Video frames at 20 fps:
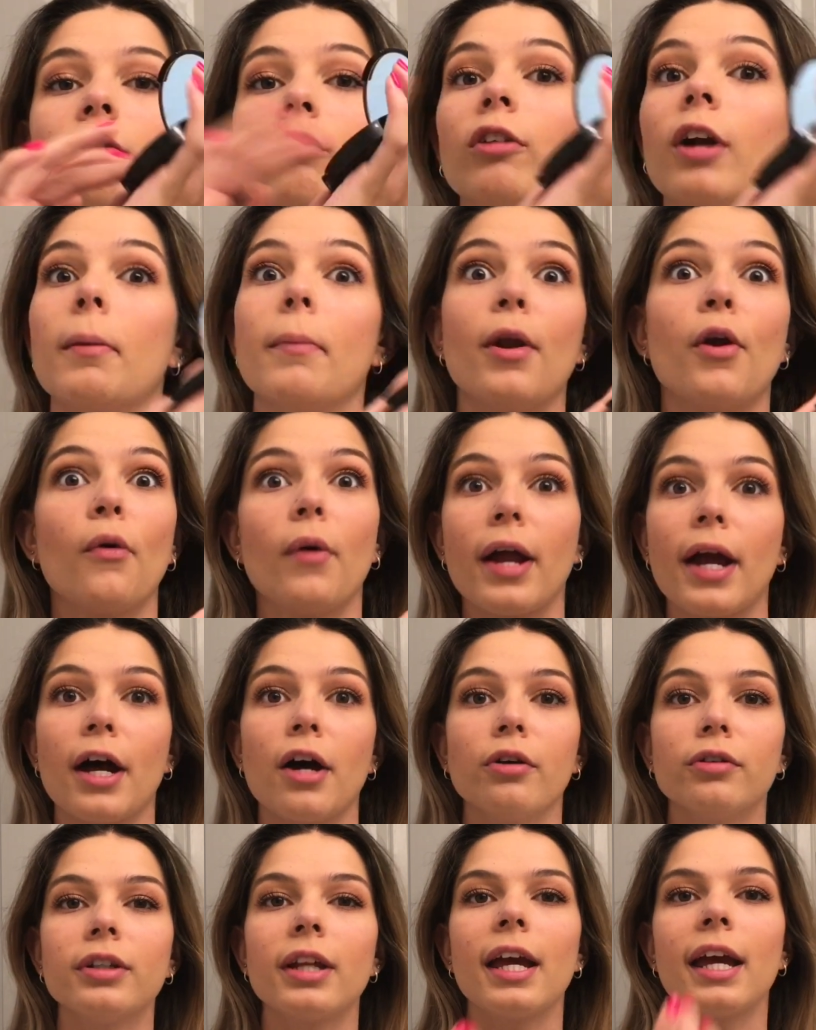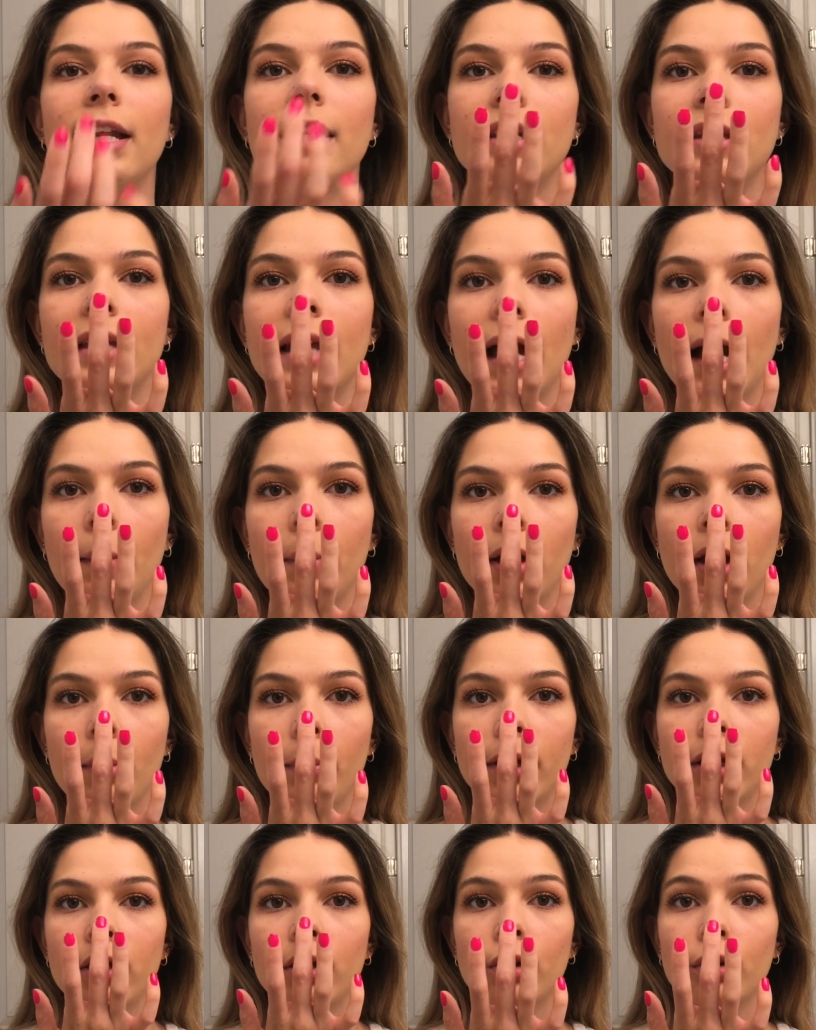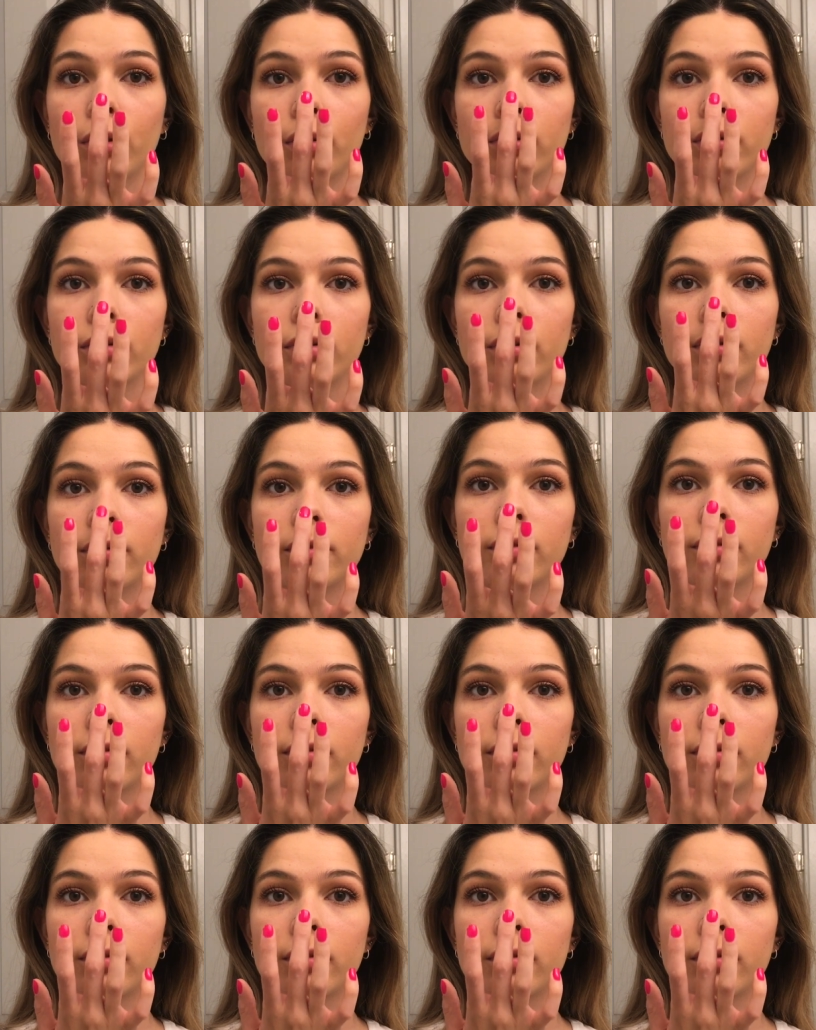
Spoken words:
rub it around, and dab it on my nose.